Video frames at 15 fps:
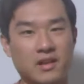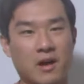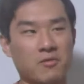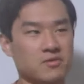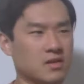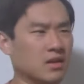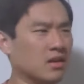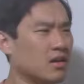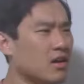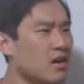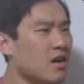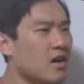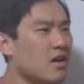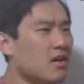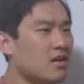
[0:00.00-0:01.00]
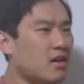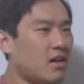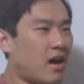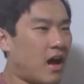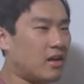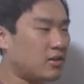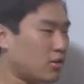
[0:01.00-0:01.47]
I was like,
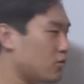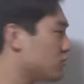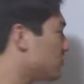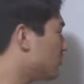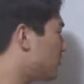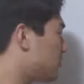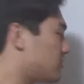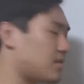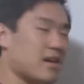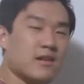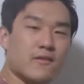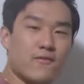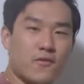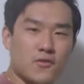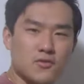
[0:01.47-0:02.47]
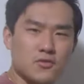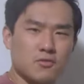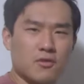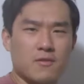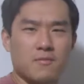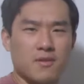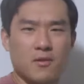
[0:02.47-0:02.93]
I told you to say the first
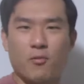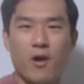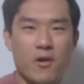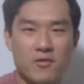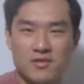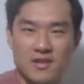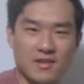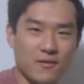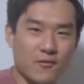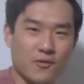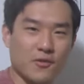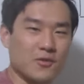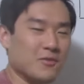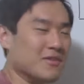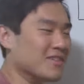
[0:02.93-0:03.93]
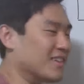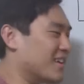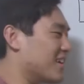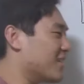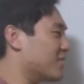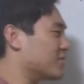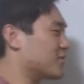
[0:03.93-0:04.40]
one, but why are you saying the fourth one
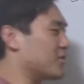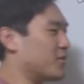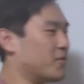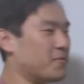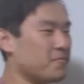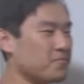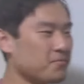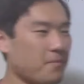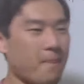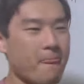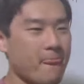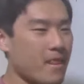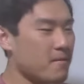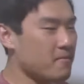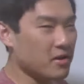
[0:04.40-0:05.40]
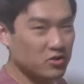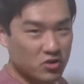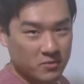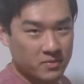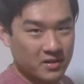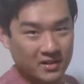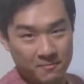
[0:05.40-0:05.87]
again? So make
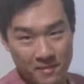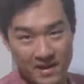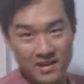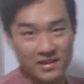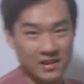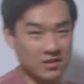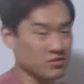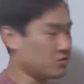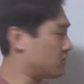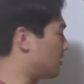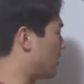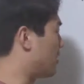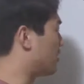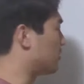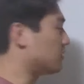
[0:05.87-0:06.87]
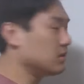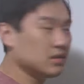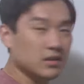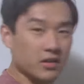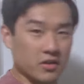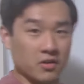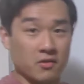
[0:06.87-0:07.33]
sure to pay attention on,
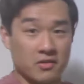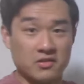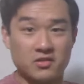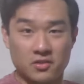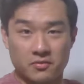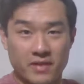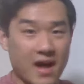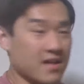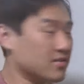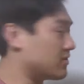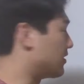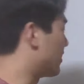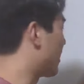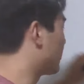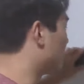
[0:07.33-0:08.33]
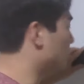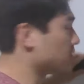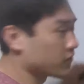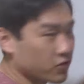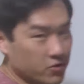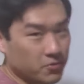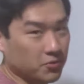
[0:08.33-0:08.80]
you know, this tonality. I think it's
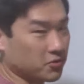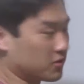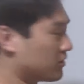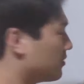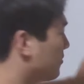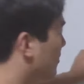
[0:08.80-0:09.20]
very important.